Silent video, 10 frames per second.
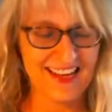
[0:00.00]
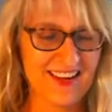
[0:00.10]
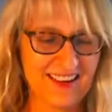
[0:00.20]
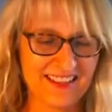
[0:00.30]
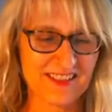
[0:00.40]

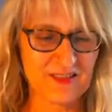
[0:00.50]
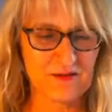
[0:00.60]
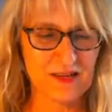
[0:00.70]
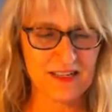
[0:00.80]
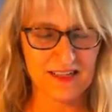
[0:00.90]
All right. So
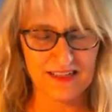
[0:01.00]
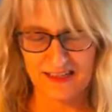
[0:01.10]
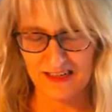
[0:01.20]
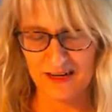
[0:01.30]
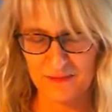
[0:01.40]
what
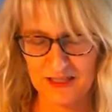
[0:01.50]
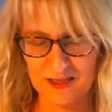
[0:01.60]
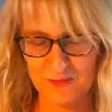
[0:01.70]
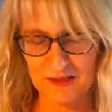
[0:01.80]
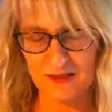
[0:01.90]
can we
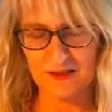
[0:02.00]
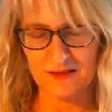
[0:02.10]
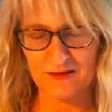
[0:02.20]
expect or look